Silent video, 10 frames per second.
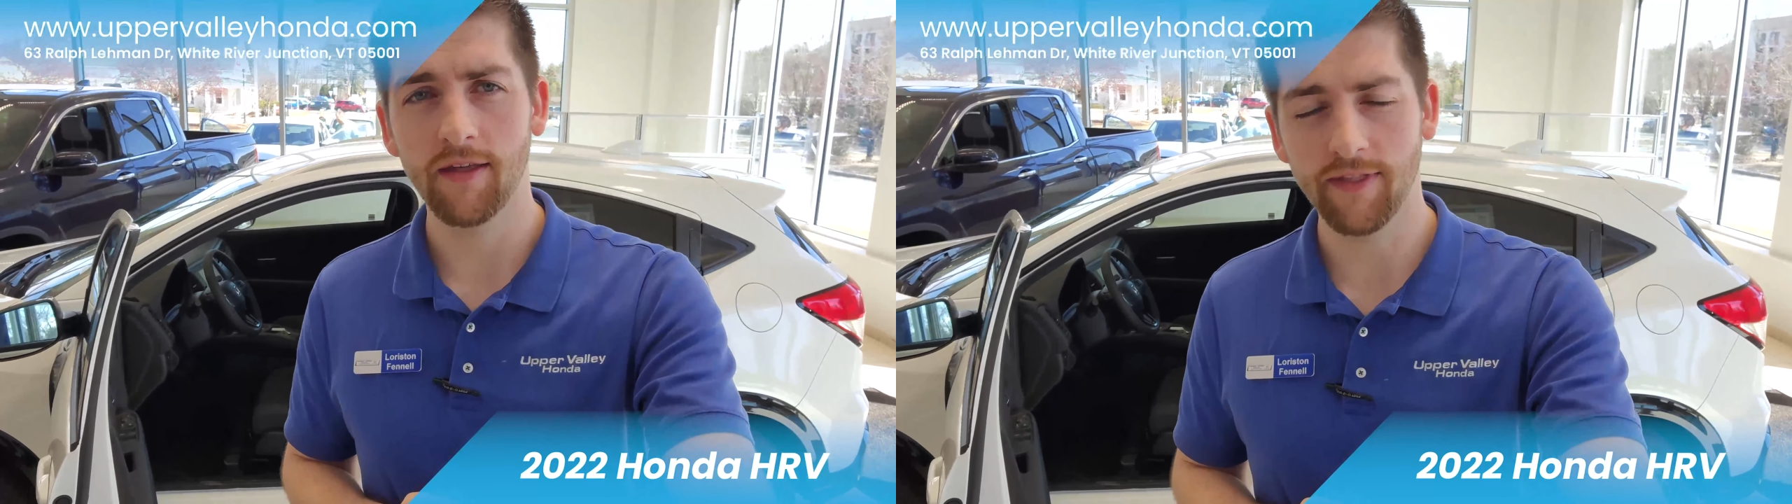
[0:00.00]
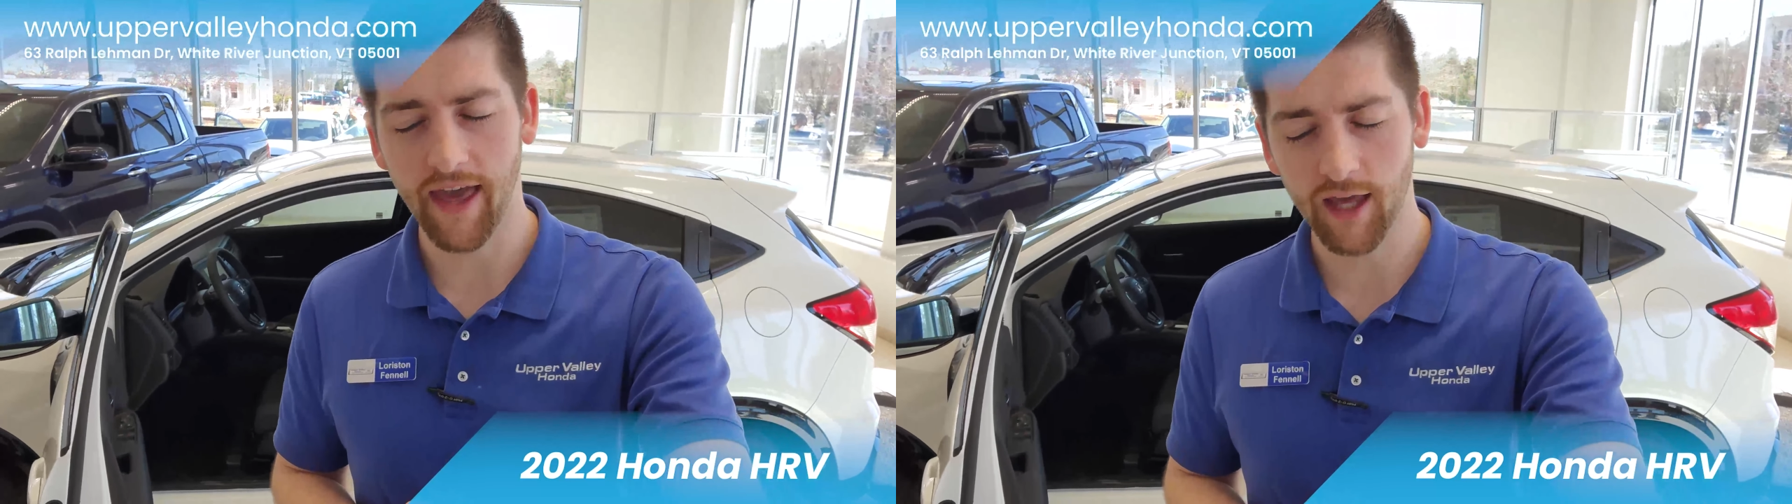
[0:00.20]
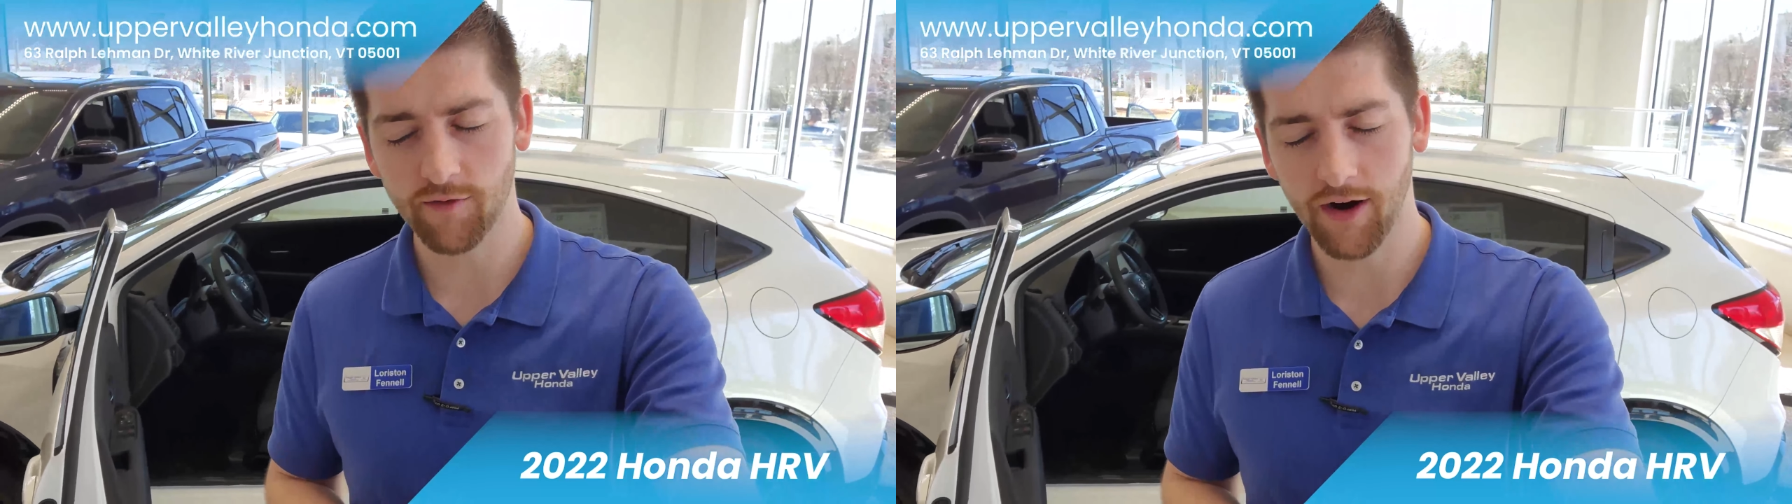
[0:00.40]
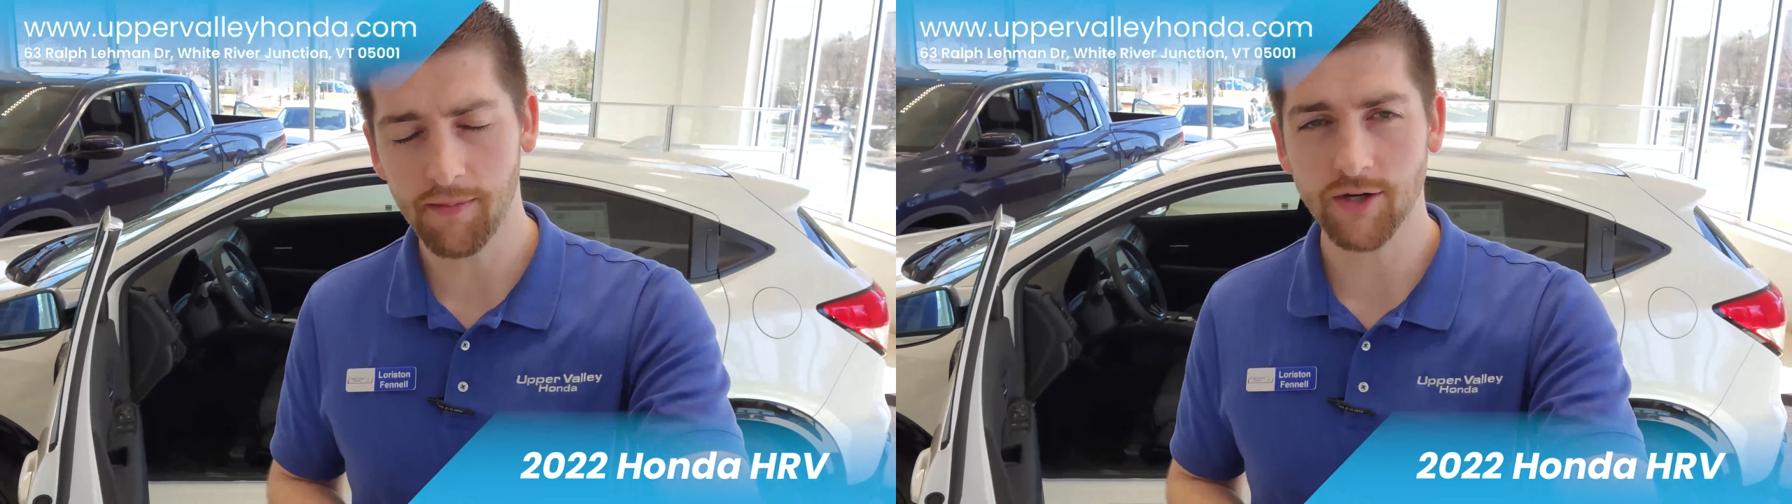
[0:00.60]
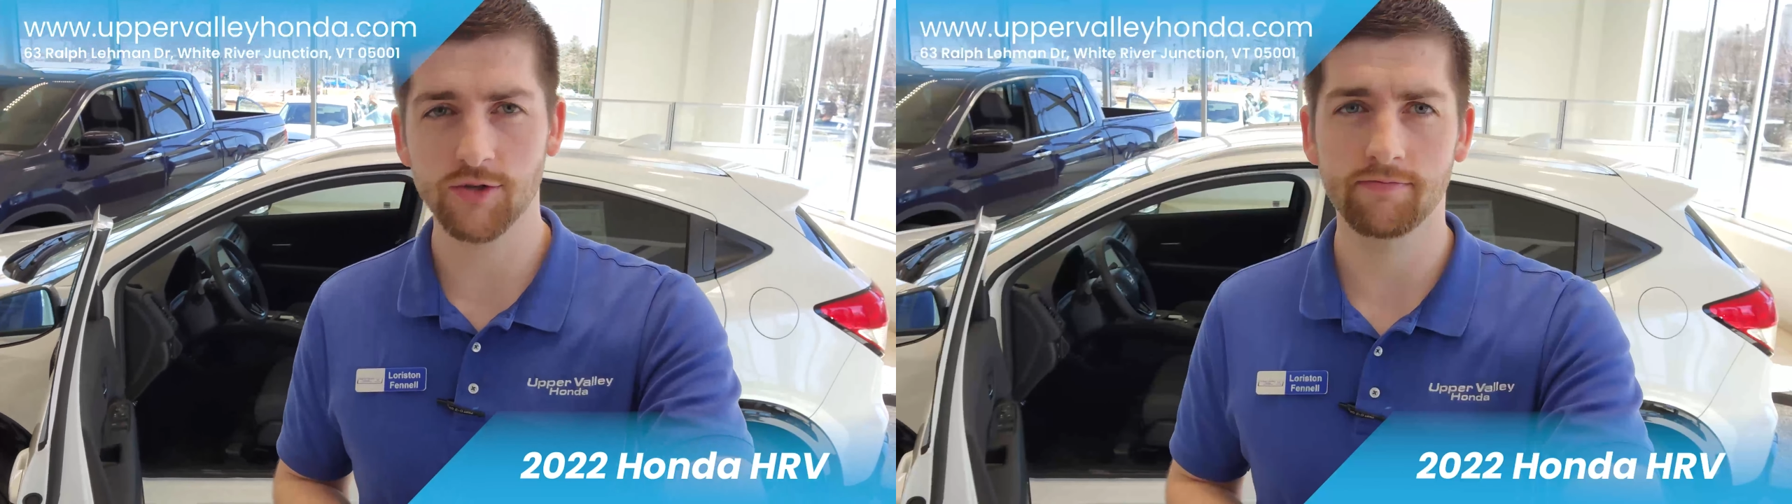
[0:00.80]
Thank you very
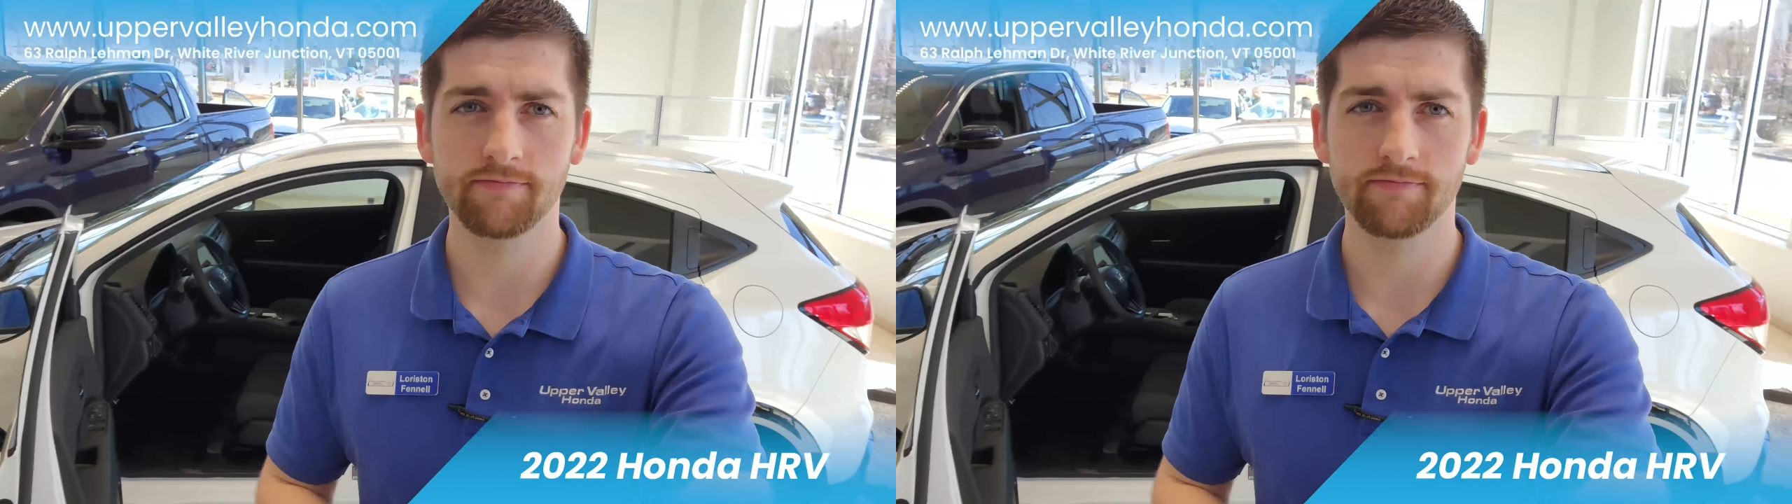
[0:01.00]
much.